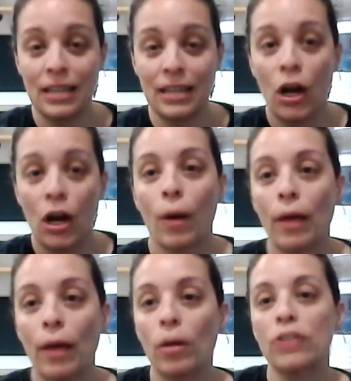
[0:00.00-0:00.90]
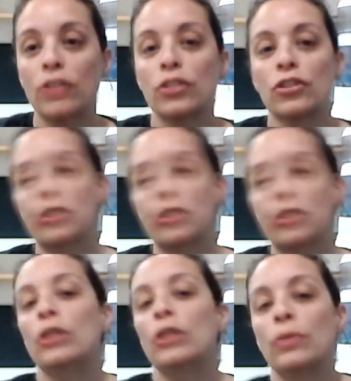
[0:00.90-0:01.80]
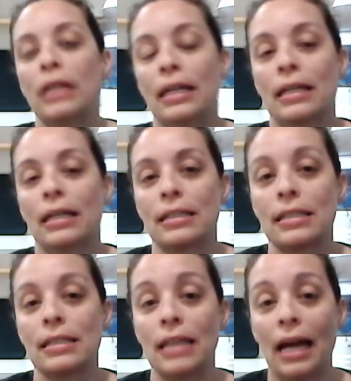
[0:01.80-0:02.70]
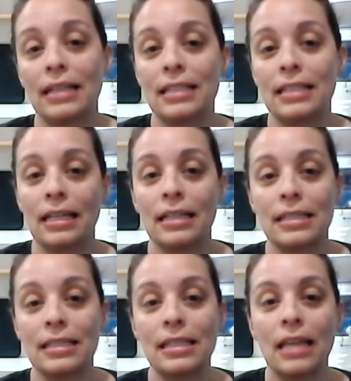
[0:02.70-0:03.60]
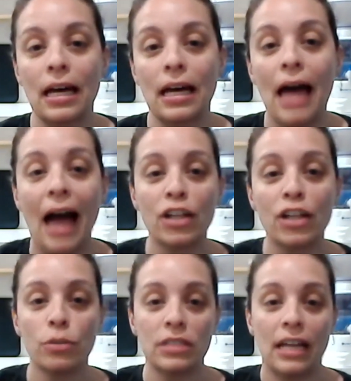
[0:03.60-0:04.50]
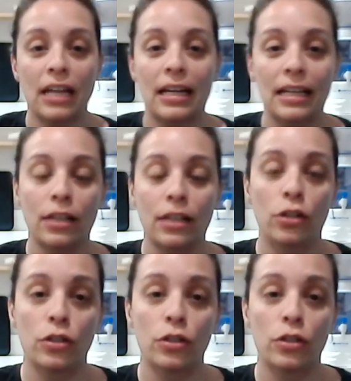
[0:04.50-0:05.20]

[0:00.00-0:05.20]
What I want to show you is the actual technique that you use